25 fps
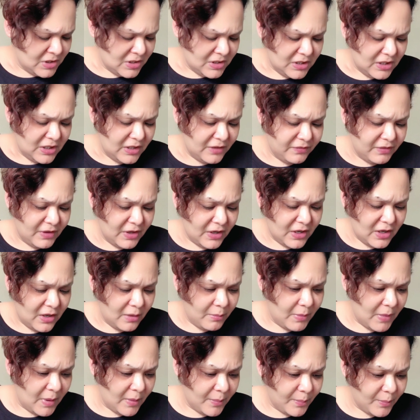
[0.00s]
if they
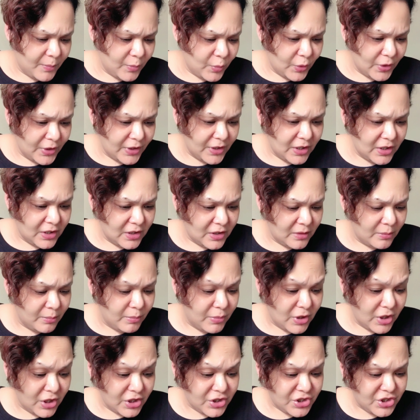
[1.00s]
come up with the
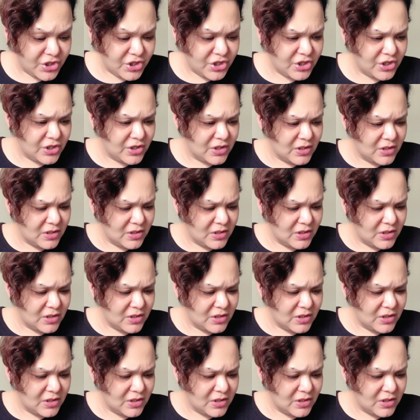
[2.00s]
blush.